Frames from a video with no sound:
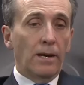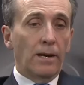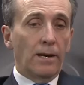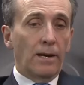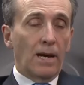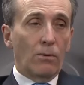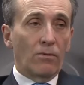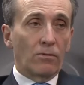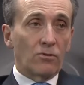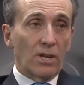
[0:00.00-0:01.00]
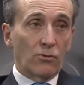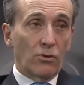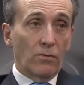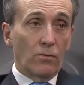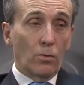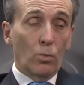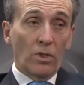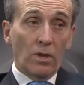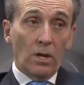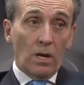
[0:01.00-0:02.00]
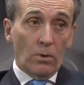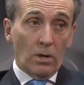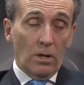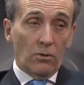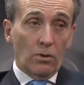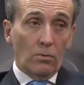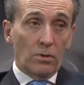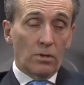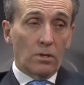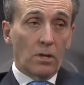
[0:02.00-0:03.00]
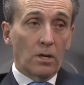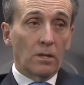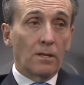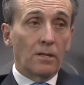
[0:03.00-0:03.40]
our structural reform within our country will start